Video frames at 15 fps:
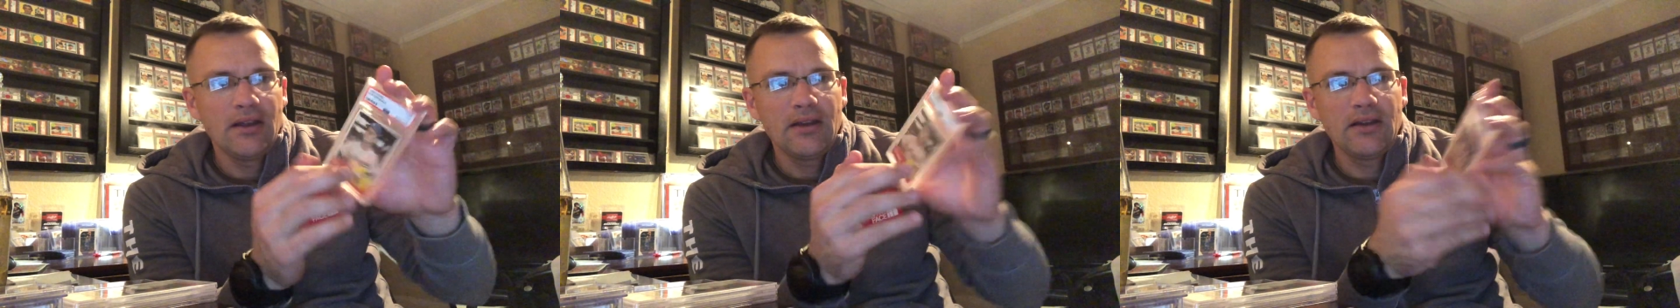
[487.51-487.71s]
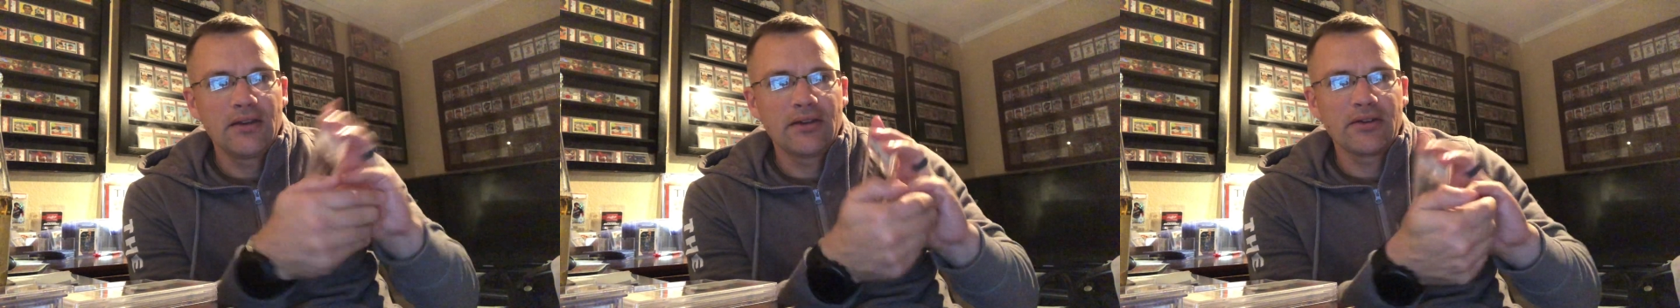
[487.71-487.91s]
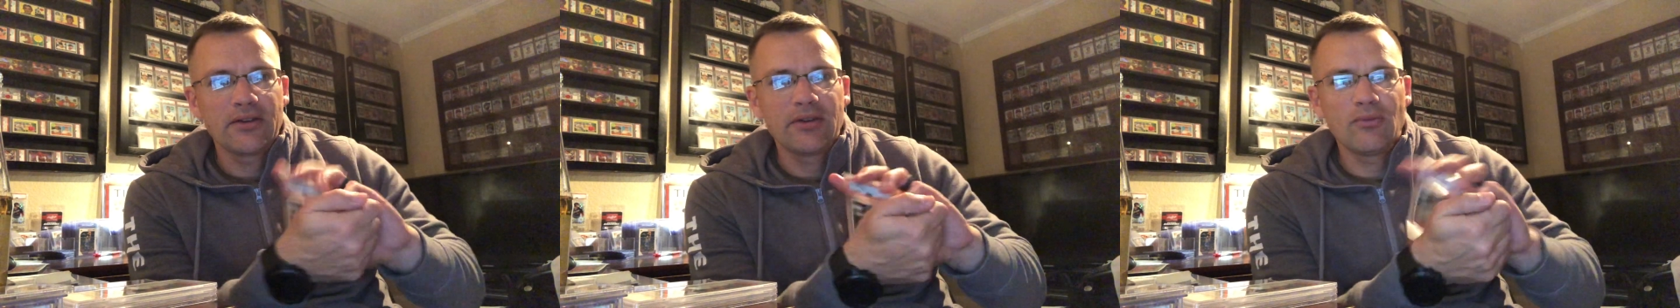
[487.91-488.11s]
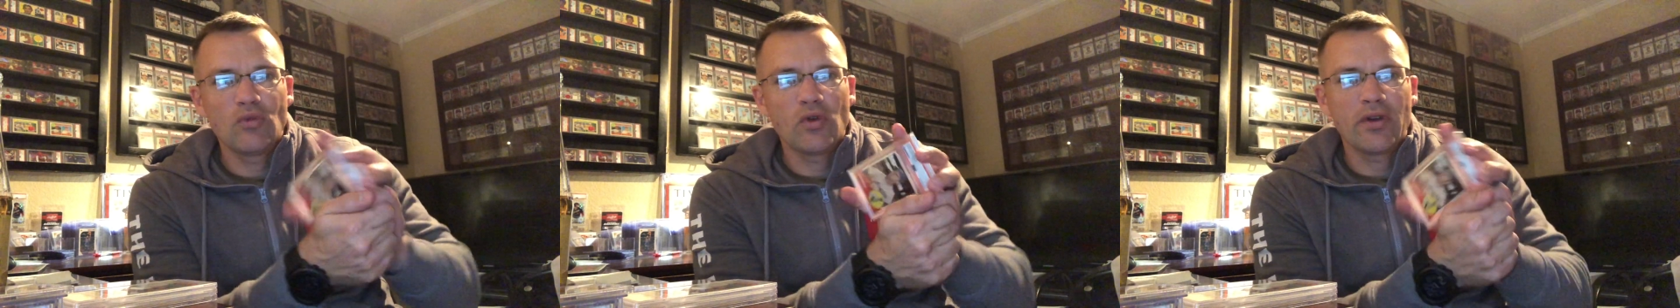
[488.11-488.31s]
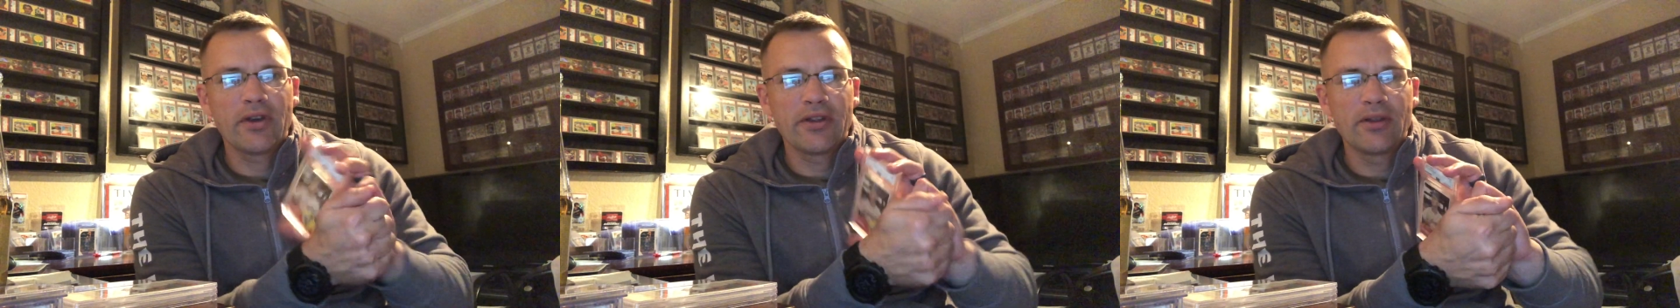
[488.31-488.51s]
you know, him
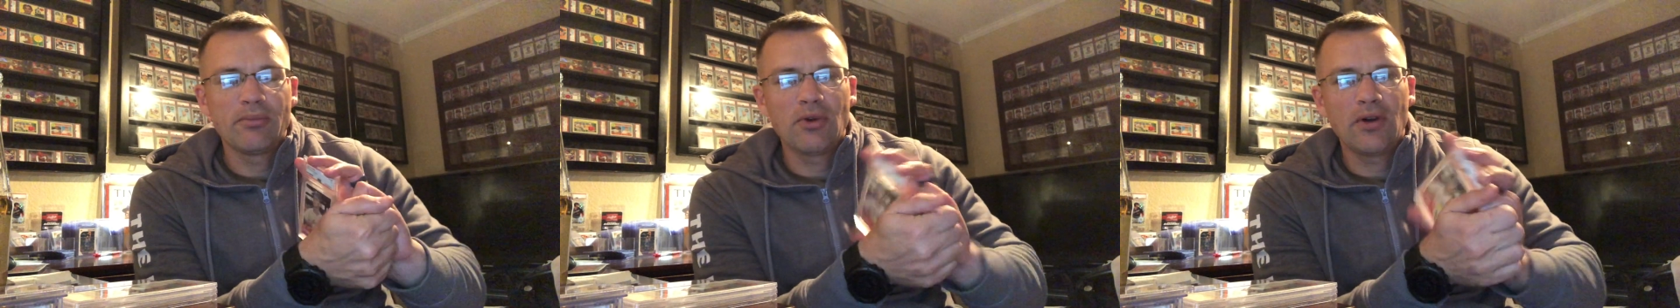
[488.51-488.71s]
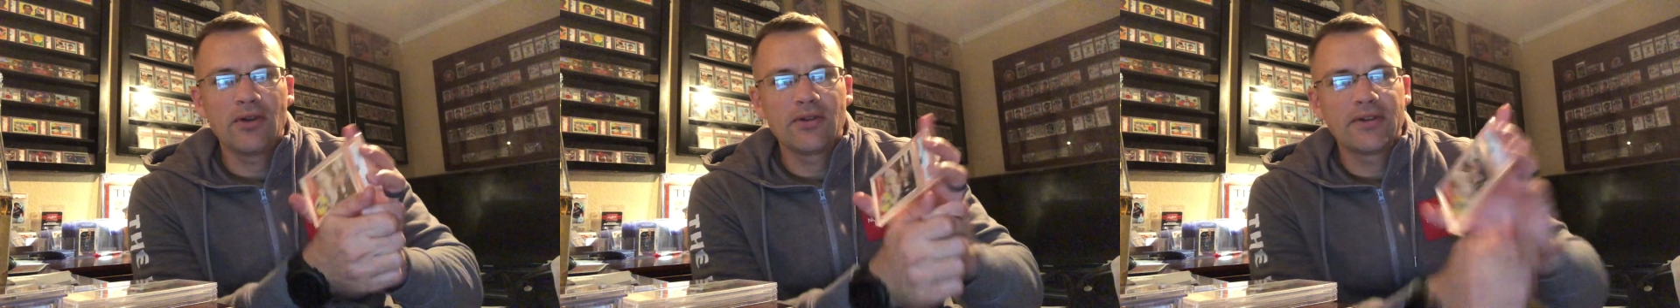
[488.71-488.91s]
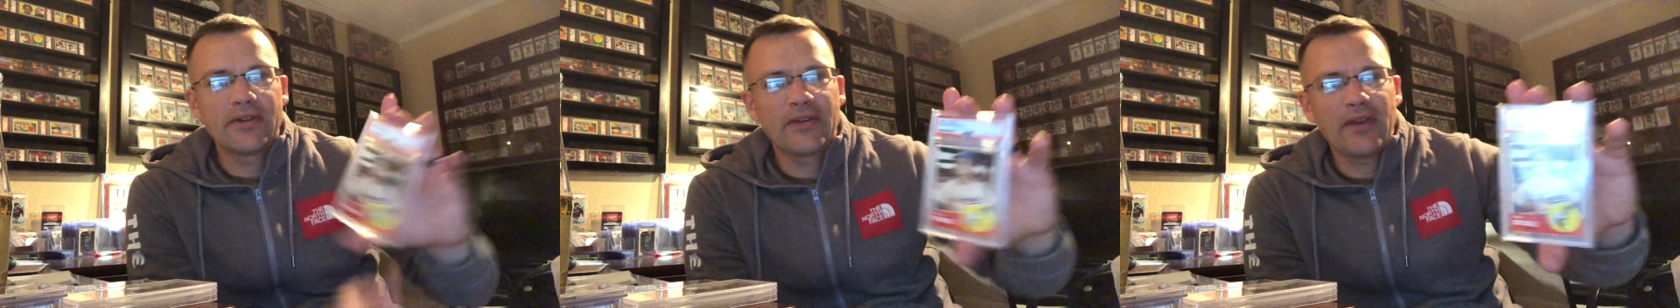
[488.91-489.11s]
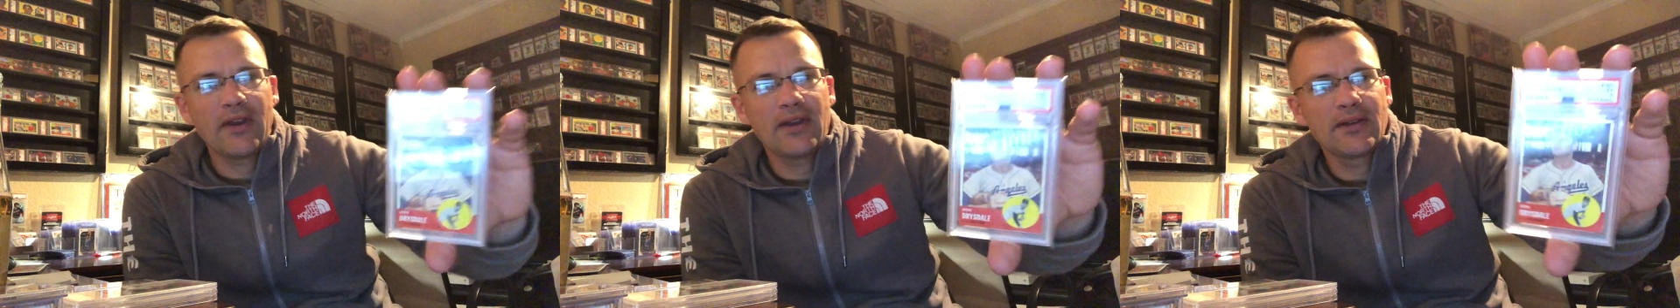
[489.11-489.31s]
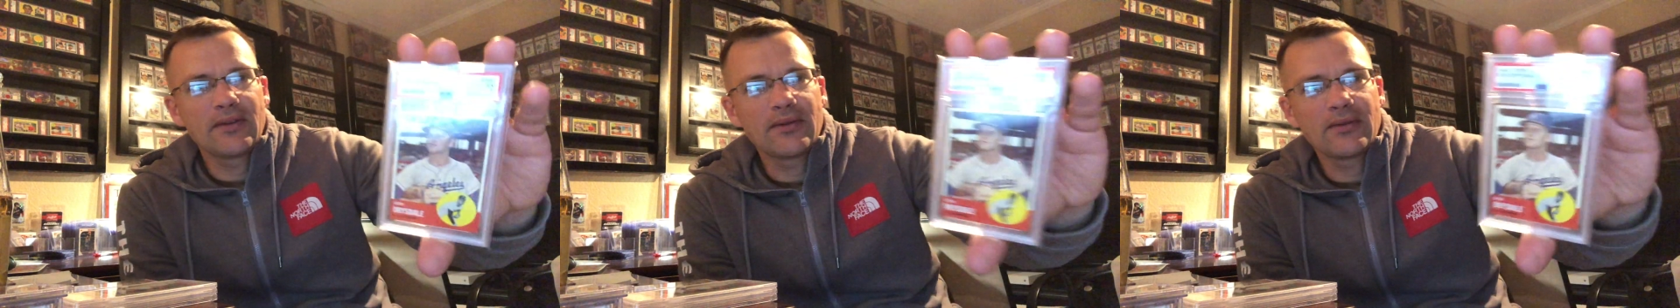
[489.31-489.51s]
working the ball in his
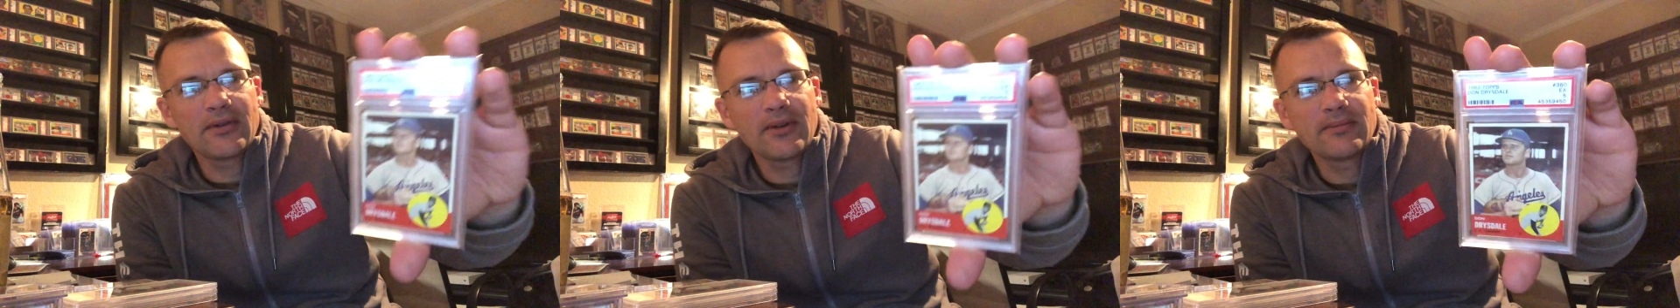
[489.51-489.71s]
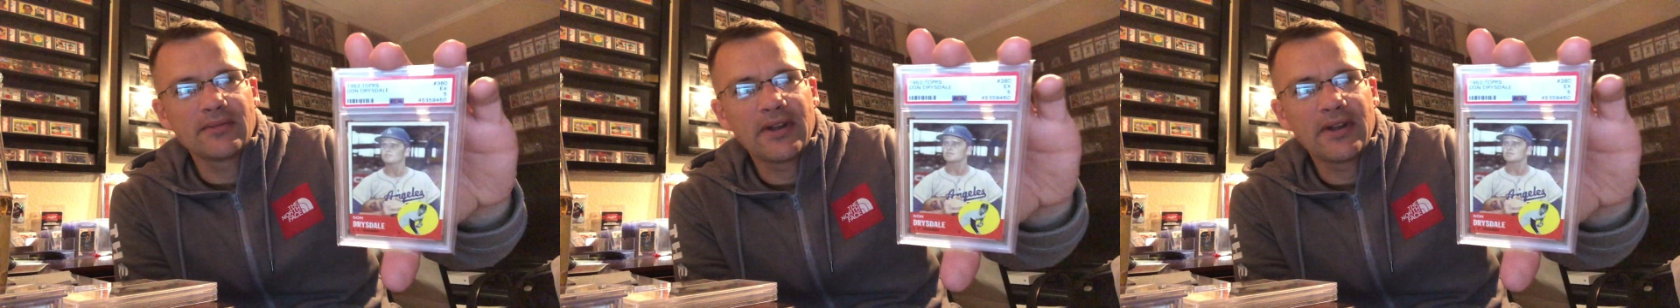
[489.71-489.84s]
hands or something